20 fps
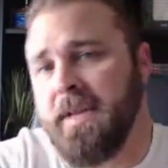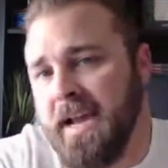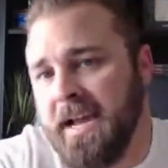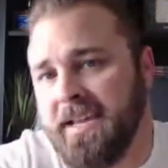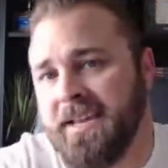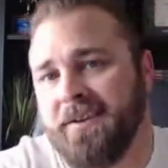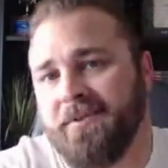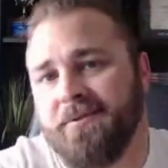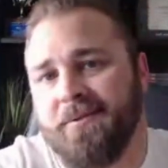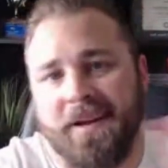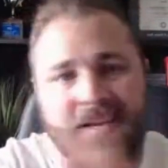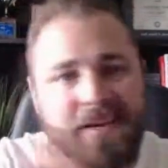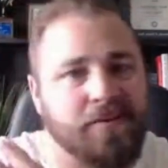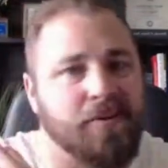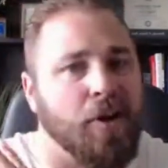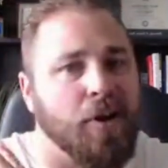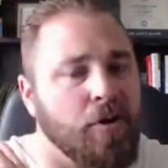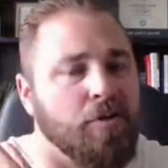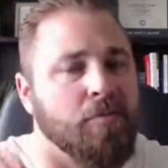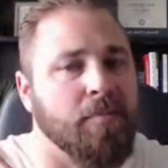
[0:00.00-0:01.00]
yeah you you
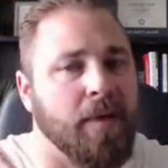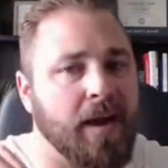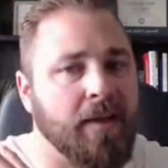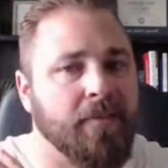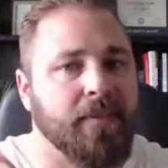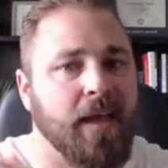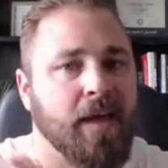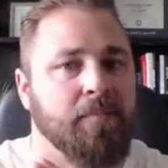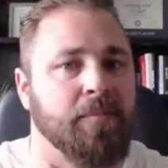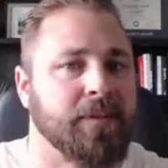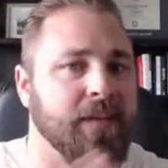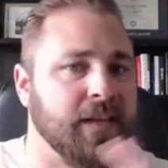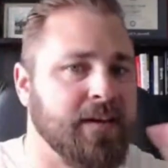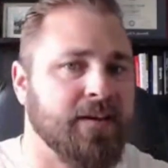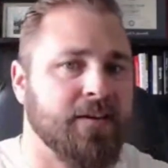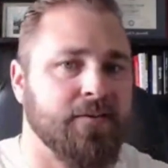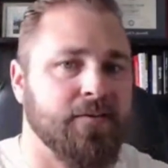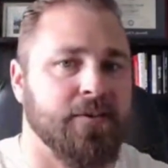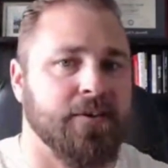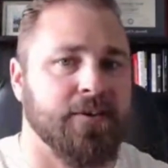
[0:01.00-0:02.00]
know about that but they
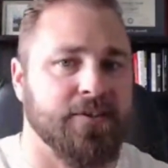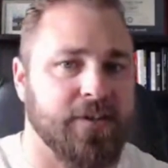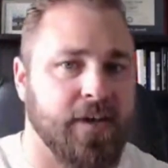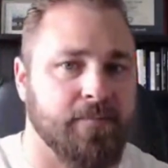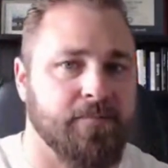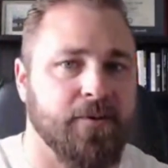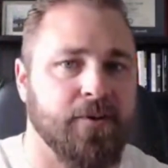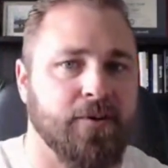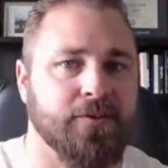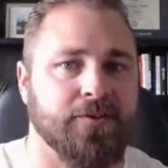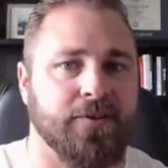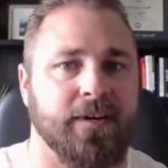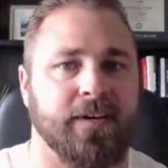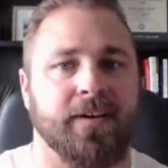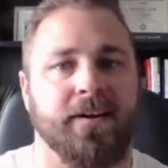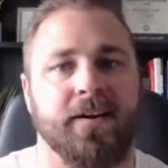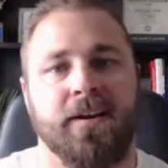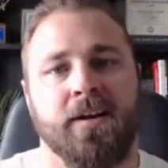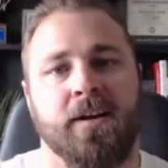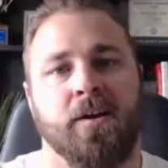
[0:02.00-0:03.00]
didn't do a good job
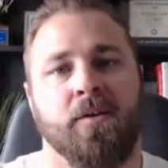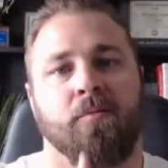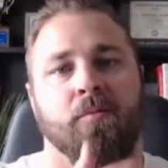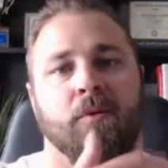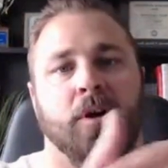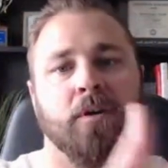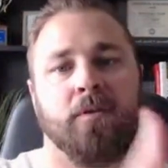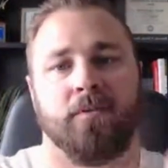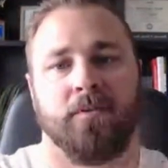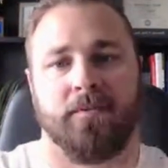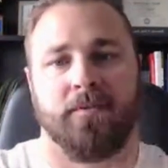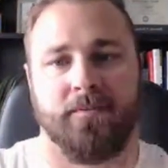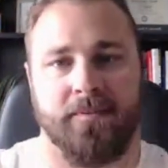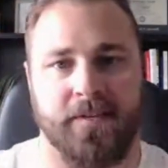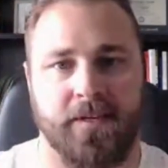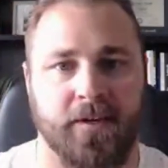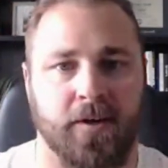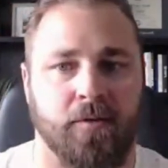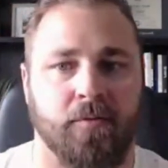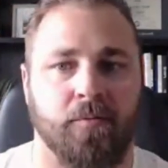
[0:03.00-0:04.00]
nurturing well
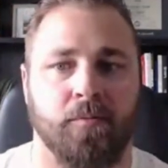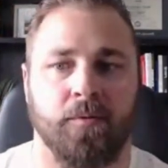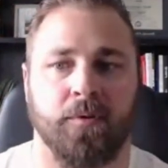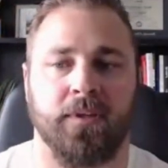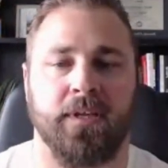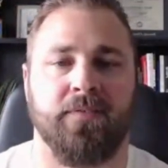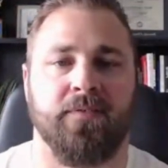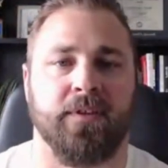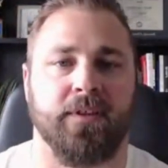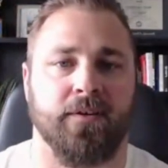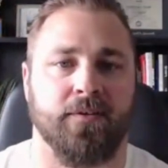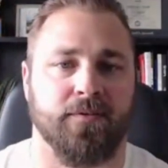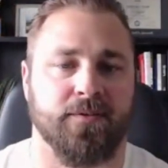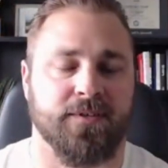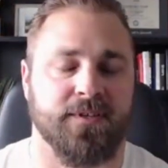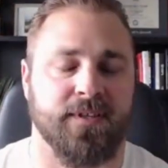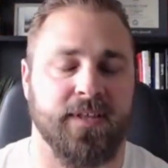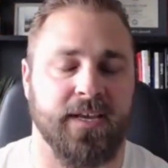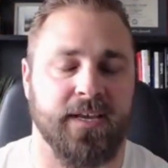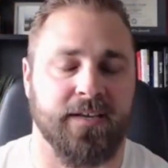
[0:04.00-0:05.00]
you know we're leaving
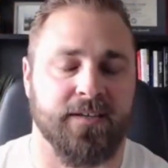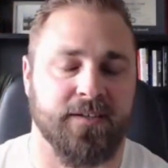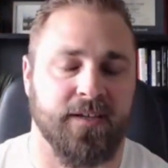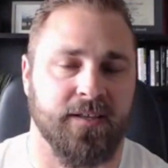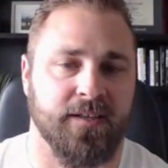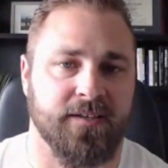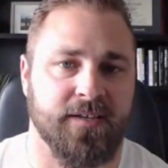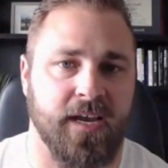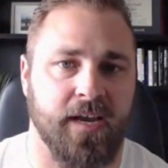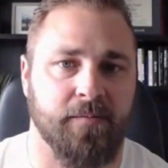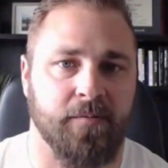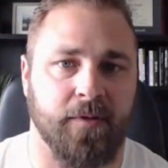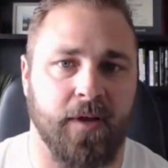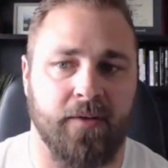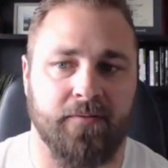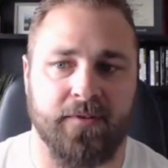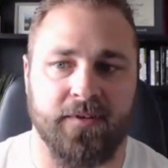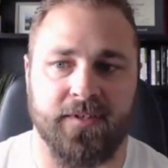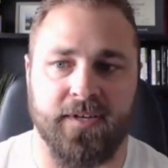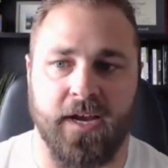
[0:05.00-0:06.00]
those things on the table
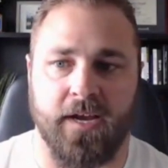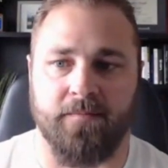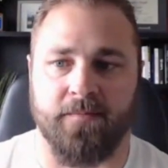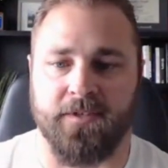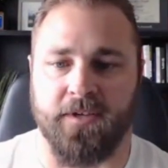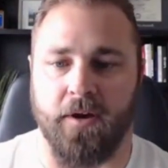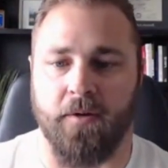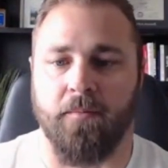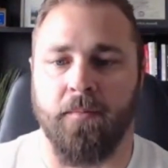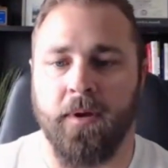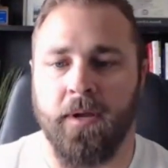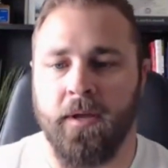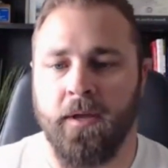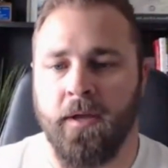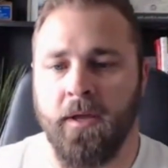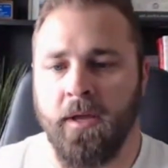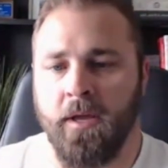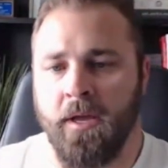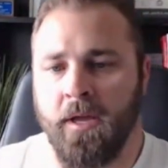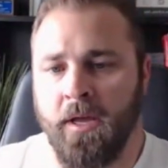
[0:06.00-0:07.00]
oftentimes so
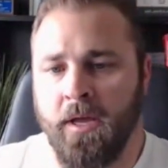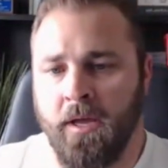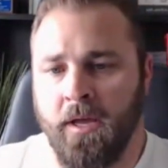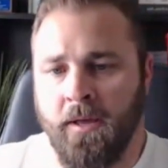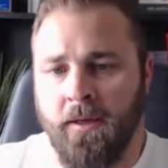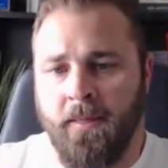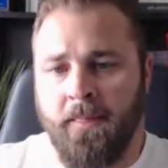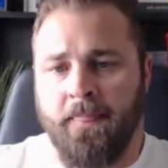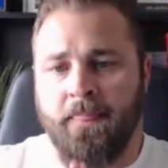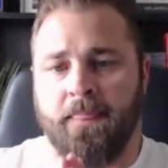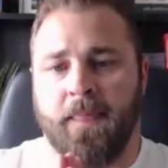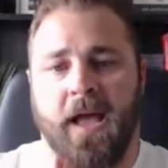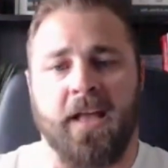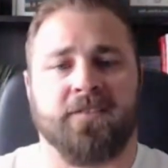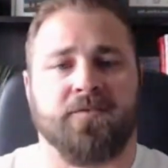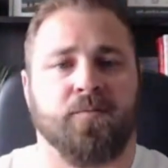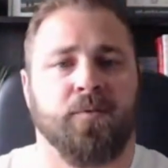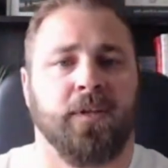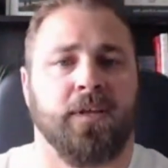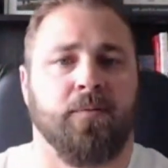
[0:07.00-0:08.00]

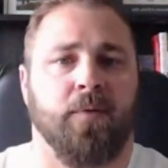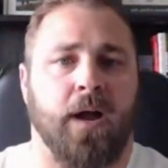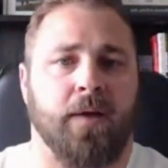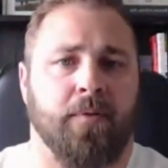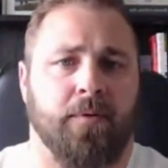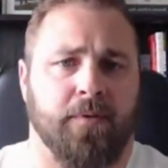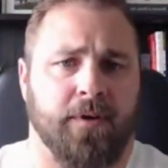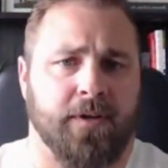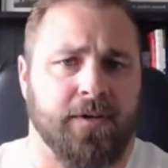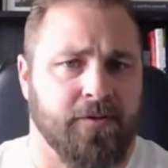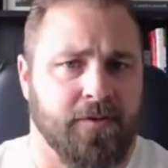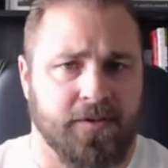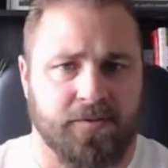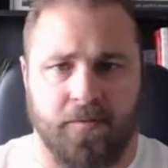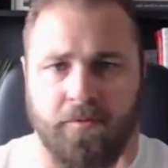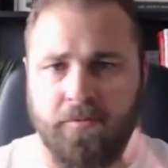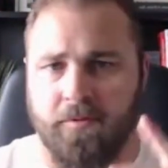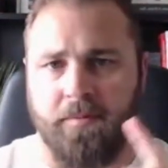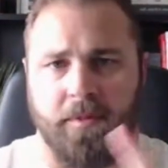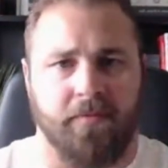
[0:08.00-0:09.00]
that's really why we want to do this
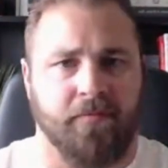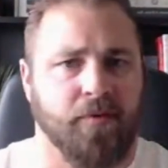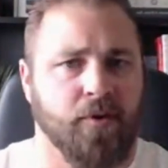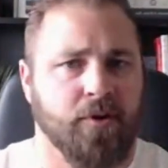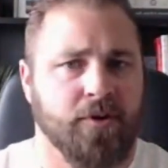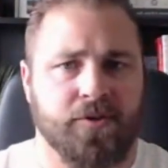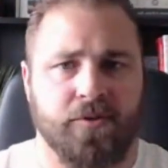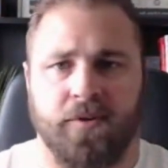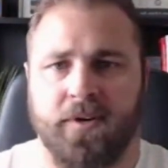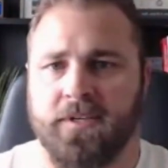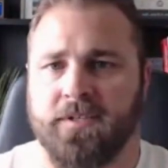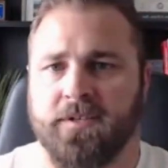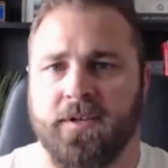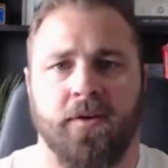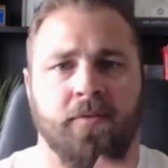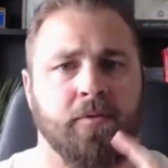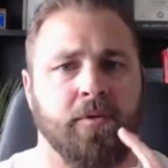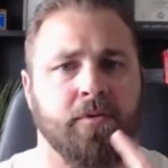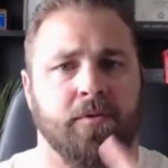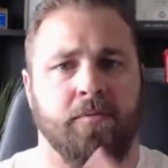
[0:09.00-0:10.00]
we want to be the first choice
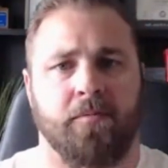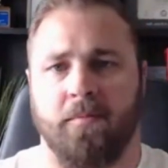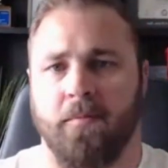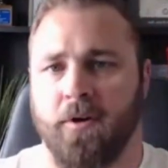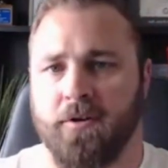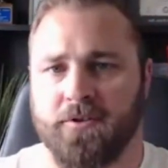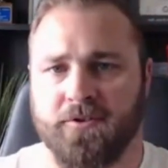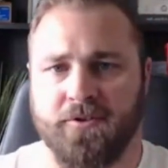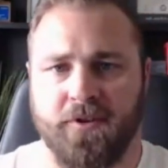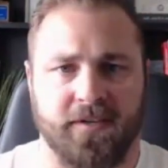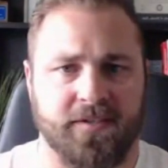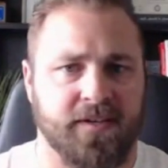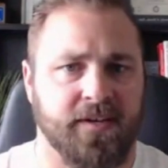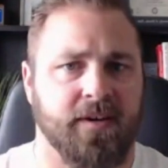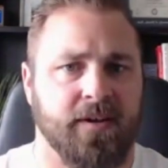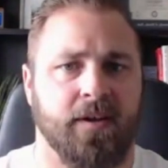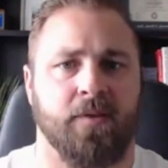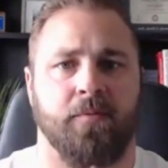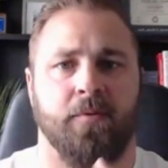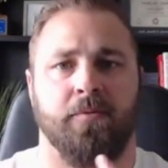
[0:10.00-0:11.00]
we want to be most
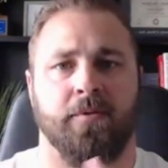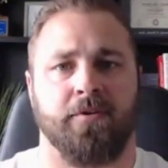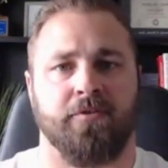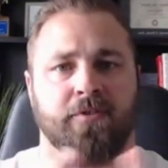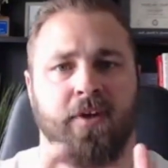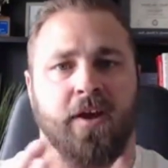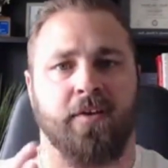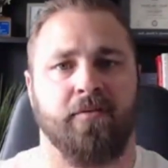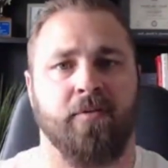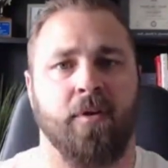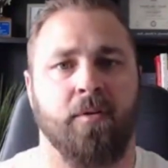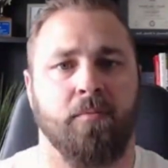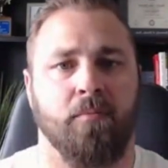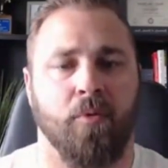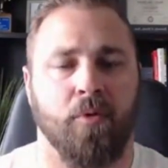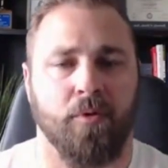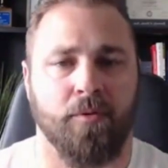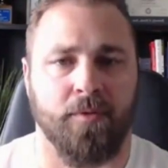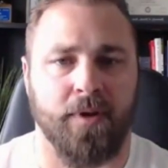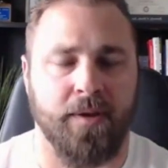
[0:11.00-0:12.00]
trusted we want to drive
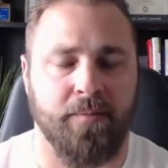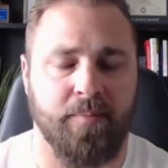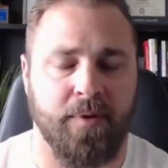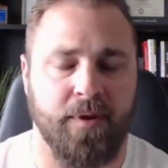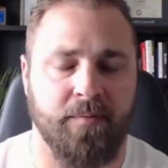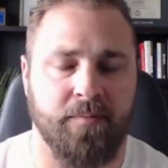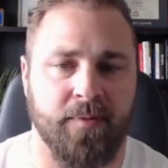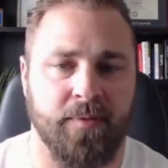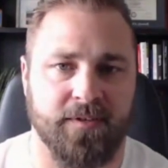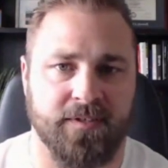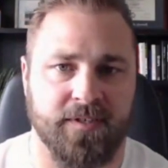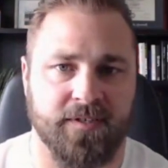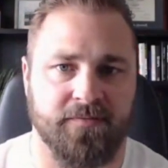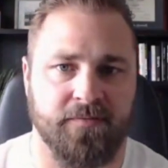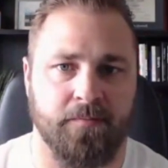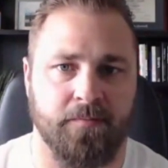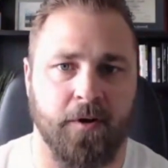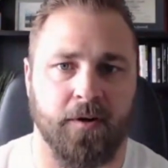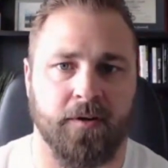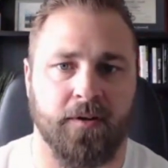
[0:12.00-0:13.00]
more repeat business
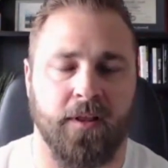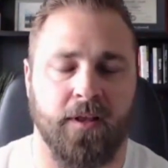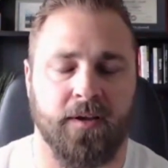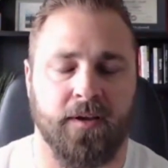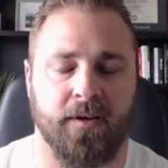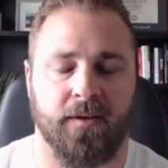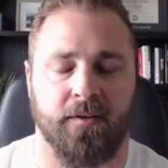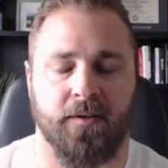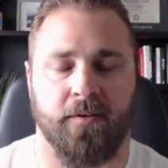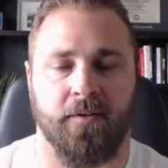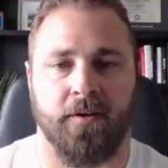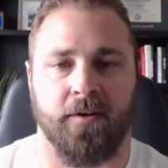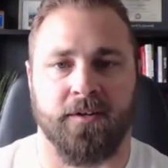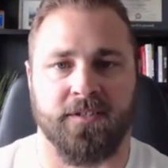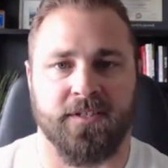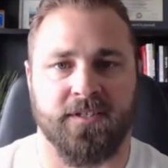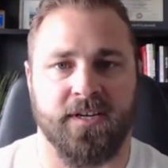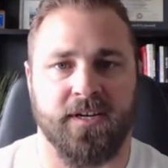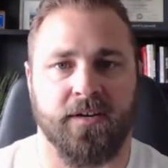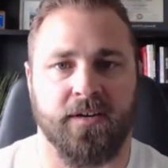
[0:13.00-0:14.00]
from our cl- our
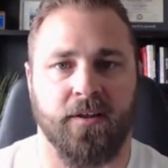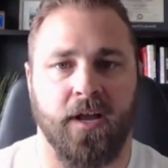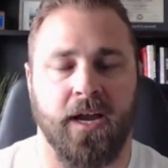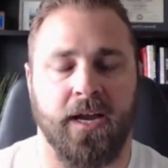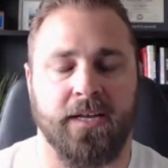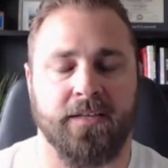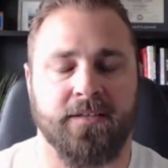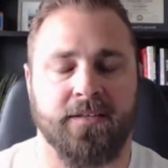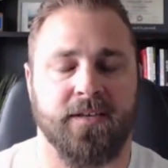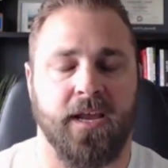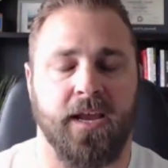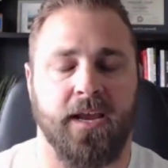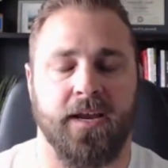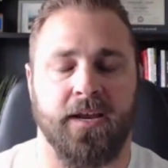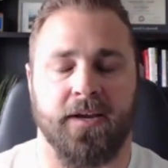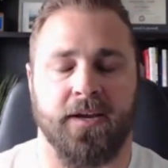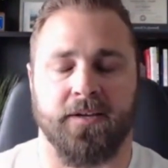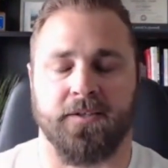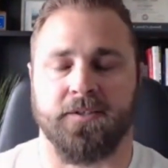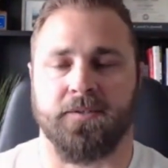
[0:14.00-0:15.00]
existing clients
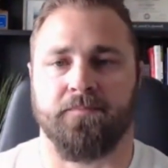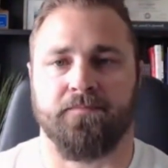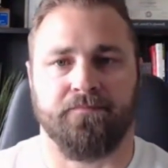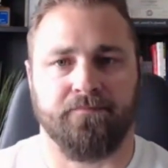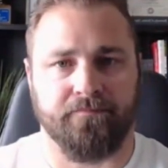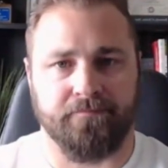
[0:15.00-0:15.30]
and